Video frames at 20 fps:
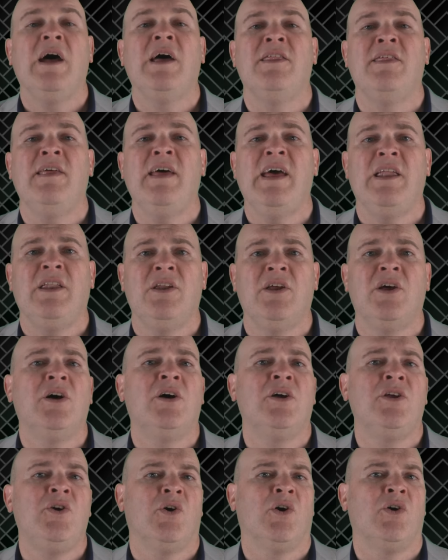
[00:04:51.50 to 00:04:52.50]
Then
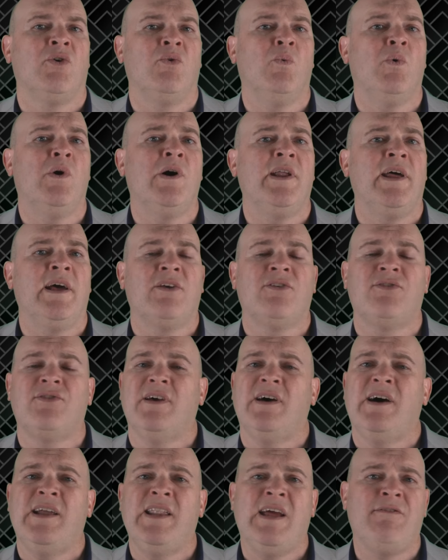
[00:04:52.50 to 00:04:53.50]
you earn 1x
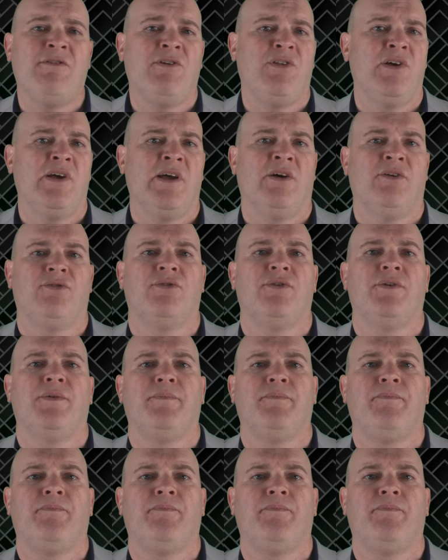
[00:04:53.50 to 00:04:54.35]
on everything else.